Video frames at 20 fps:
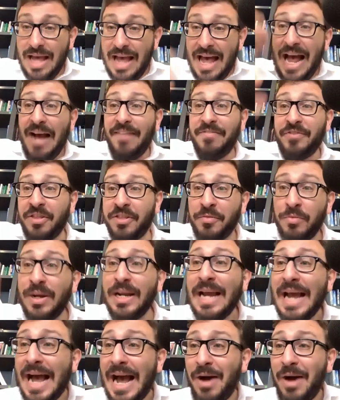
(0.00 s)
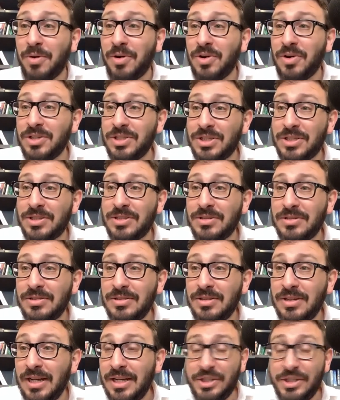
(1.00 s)
After three hours,
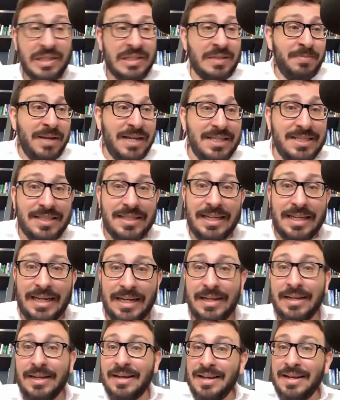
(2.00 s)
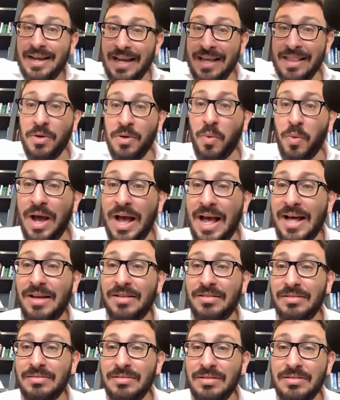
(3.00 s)
she's missing in the
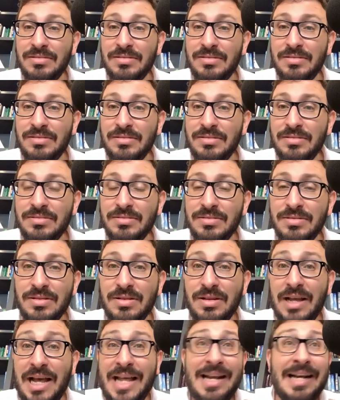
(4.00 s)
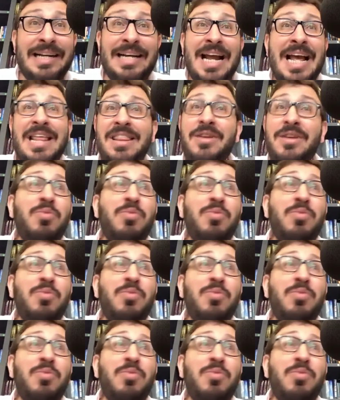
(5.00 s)
well. And again, they're